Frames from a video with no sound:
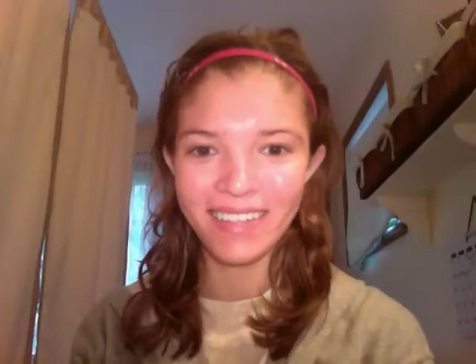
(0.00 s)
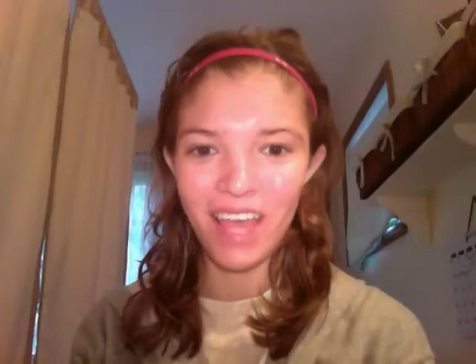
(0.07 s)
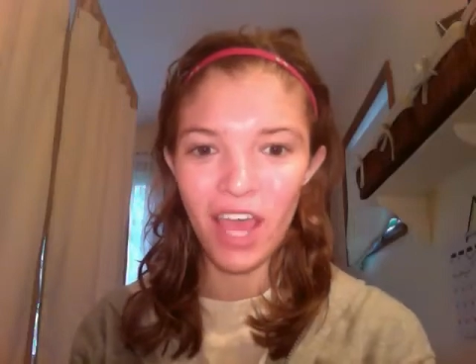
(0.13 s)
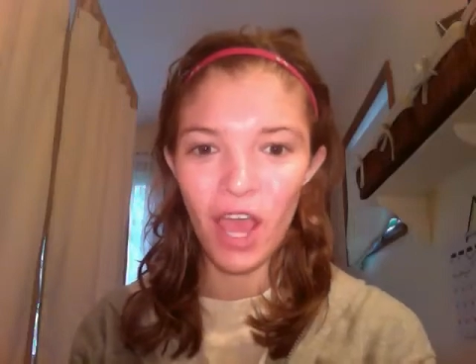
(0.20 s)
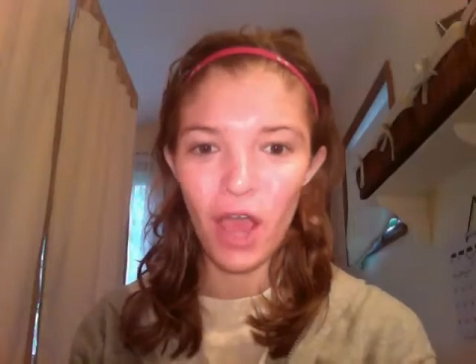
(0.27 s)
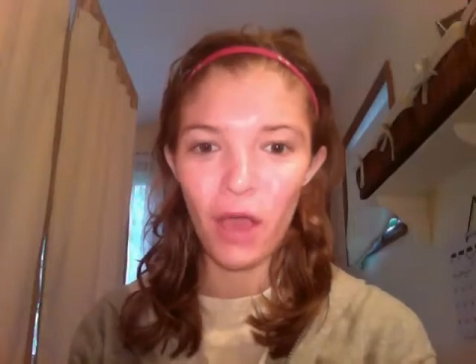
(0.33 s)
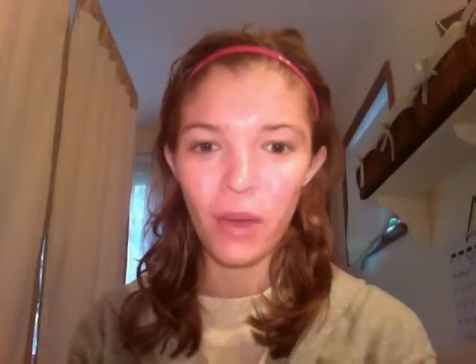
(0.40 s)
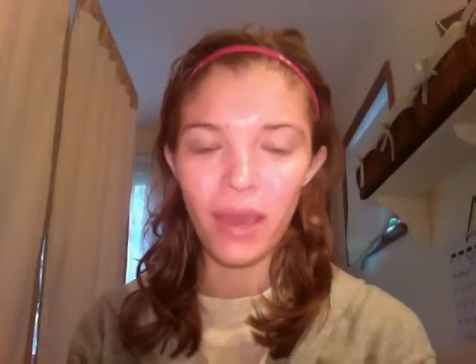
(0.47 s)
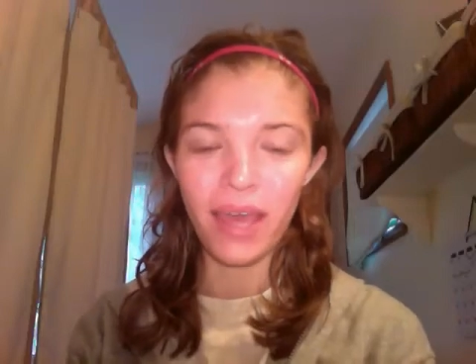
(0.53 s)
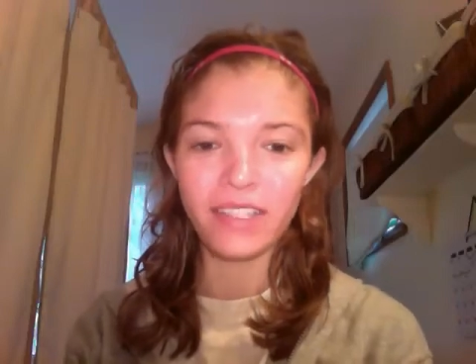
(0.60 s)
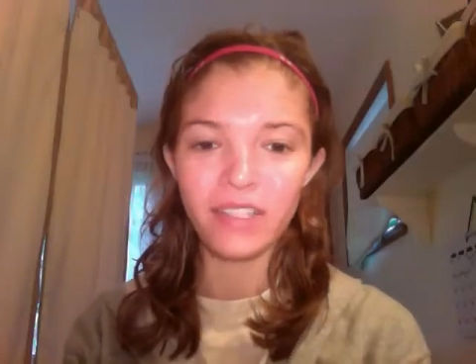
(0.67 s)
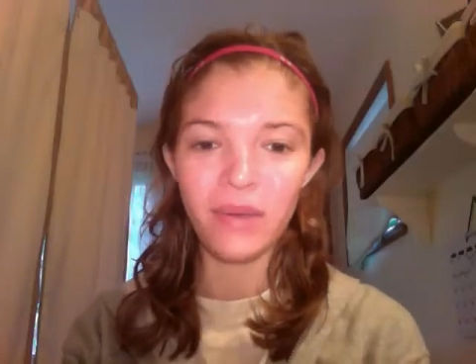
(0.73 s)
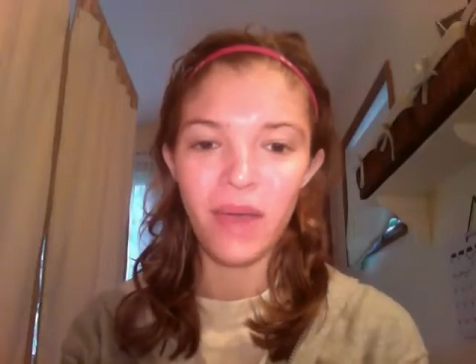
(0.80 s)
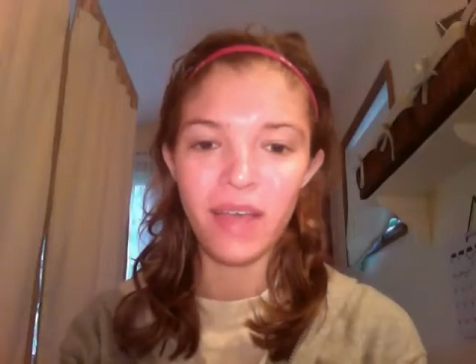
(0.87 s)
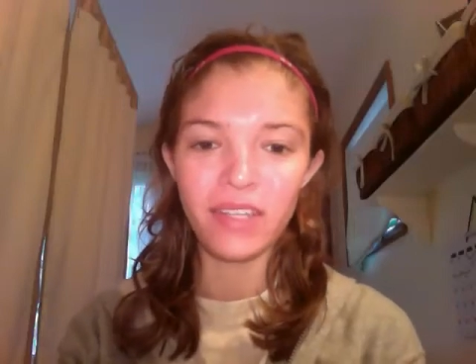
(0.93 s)
Okay, so
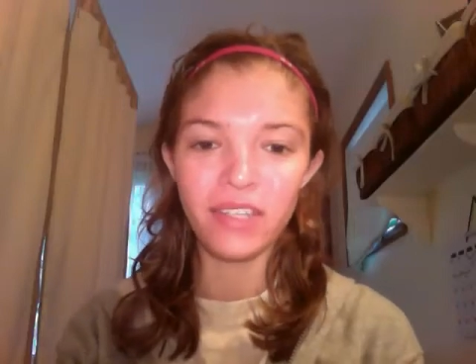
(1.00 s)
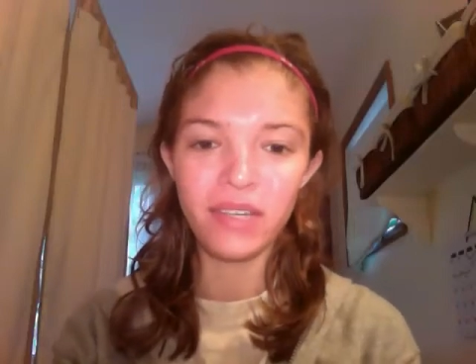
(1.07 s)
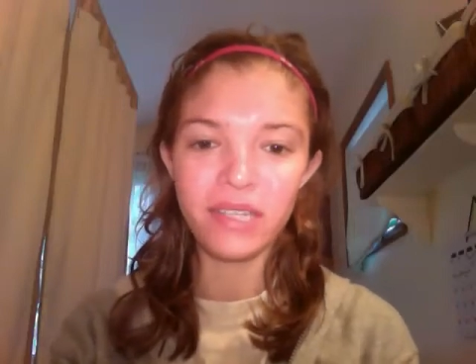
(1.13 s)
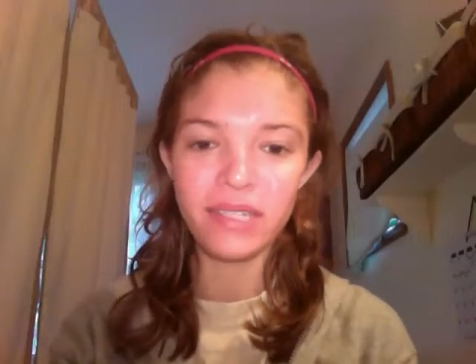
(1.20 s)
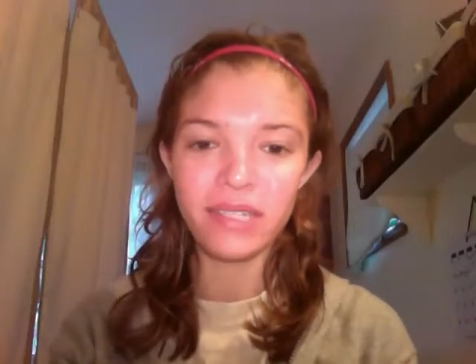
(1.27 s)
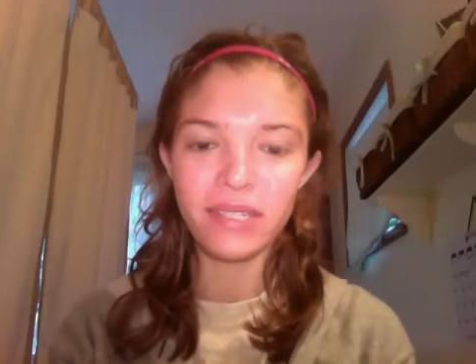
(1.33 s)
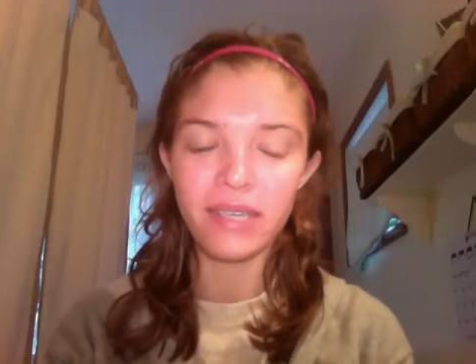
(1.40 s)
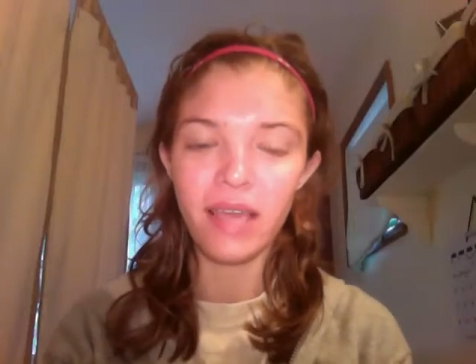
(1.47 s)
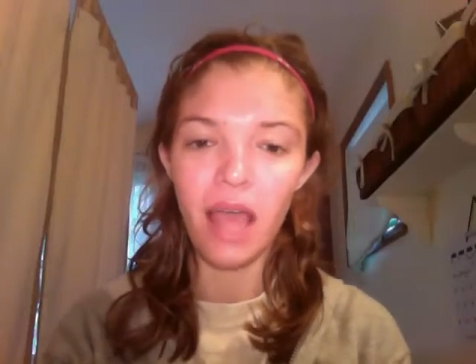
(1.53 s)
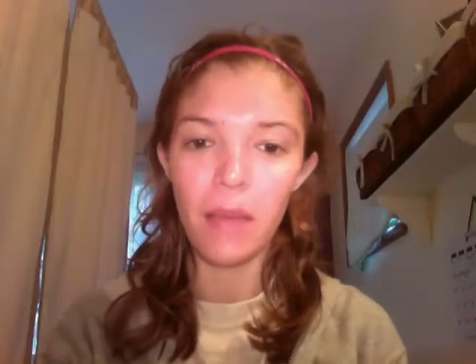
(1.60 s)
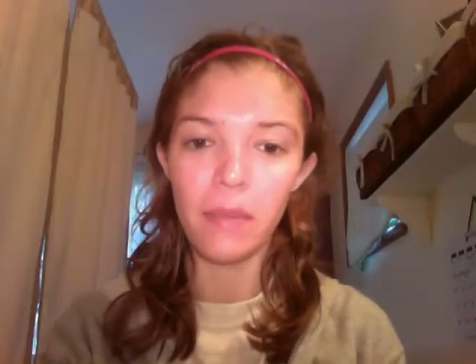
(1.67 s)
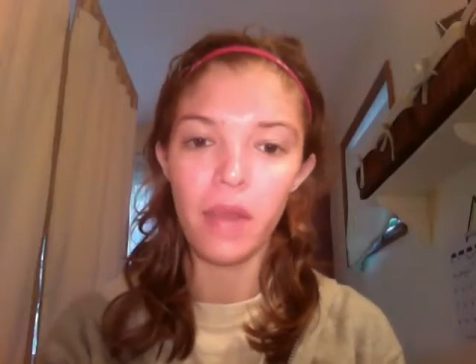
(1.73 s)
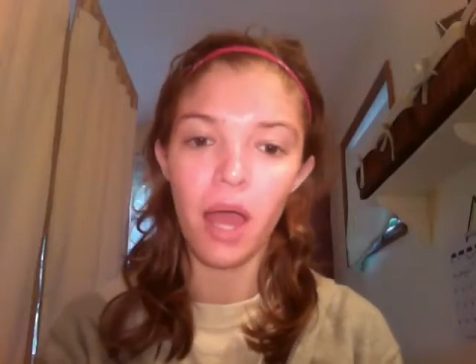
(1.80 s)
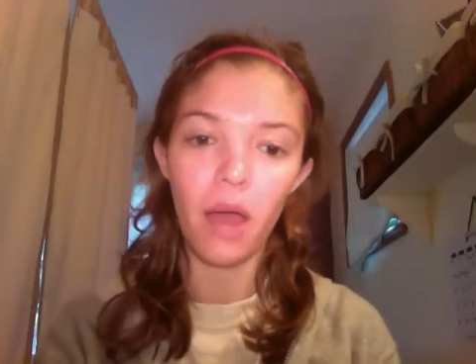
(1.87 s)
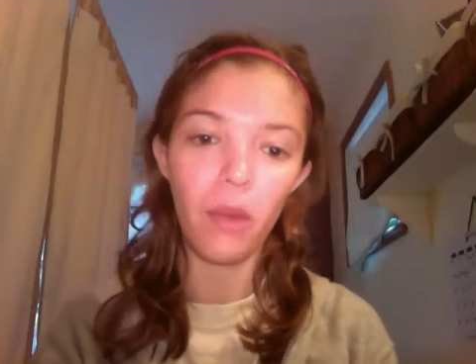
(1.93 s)
as you can see, I'm
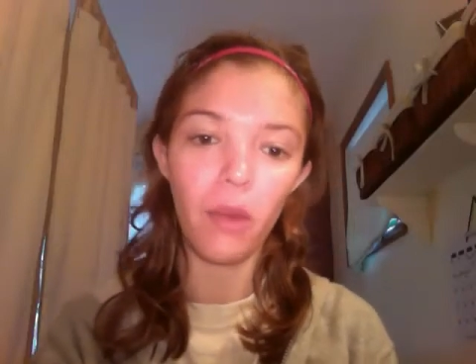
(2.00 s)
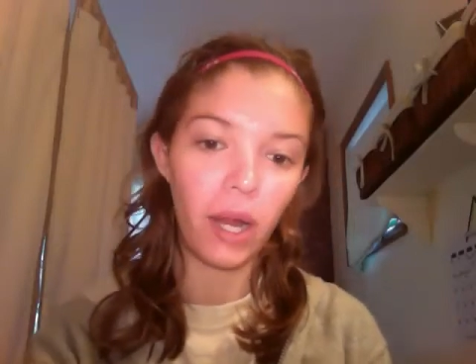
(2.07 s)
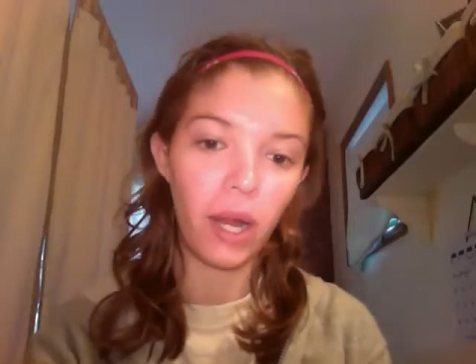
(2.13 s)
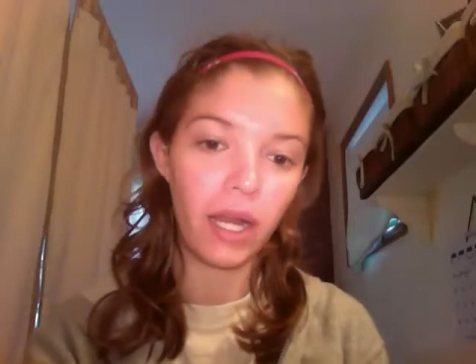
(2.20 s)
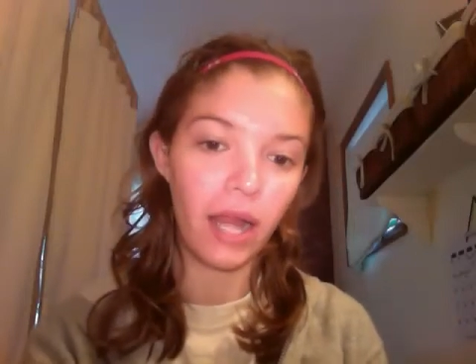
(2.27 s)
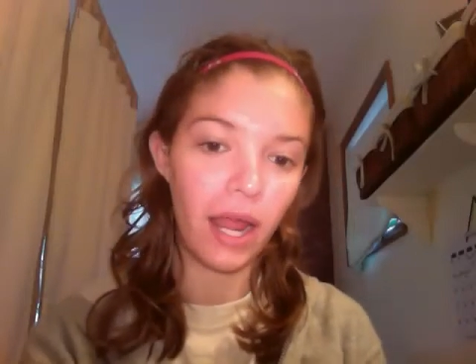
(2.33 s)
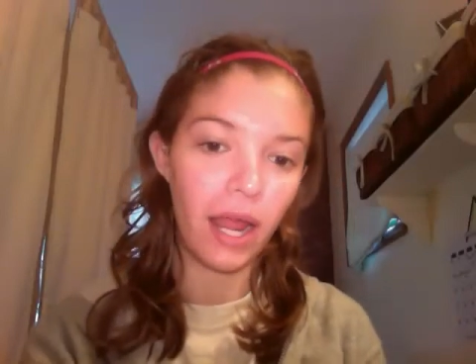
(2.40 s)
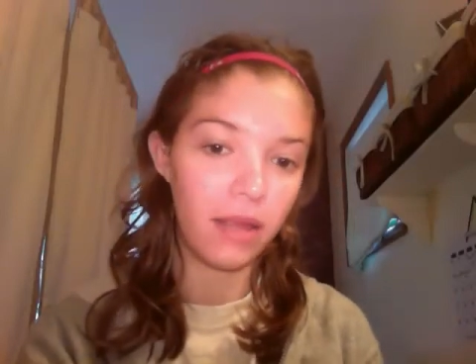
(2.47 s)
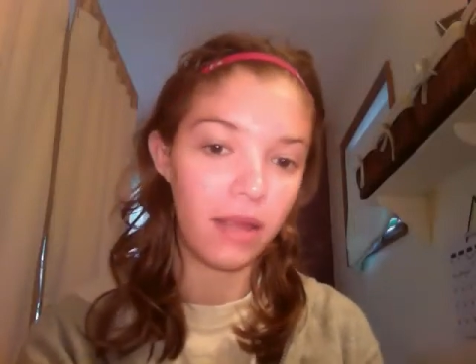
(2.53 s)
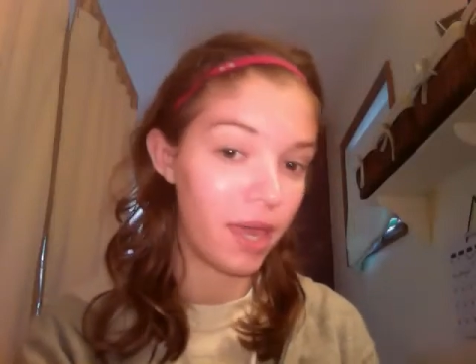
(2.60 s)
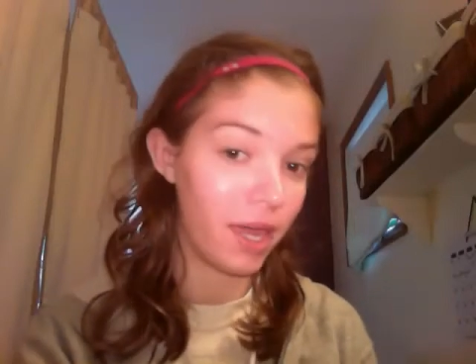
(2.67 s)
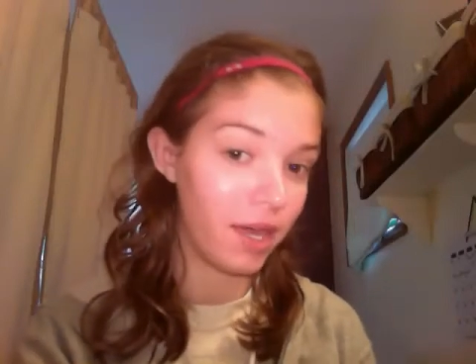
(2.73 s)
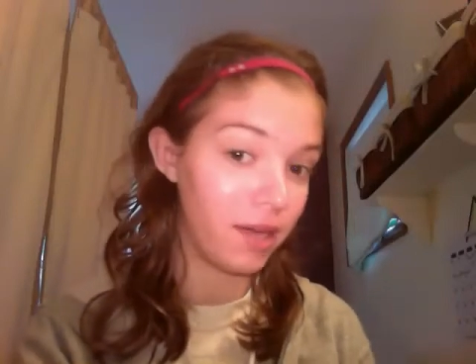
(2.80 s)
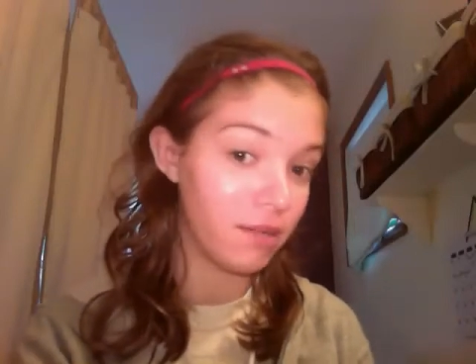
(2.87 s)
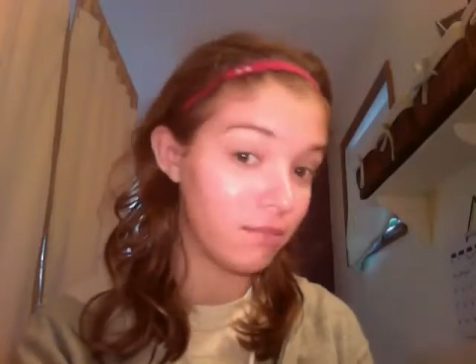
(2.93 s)
not wearing any
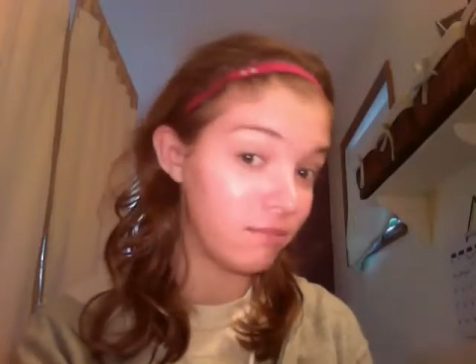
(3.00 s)
makeup.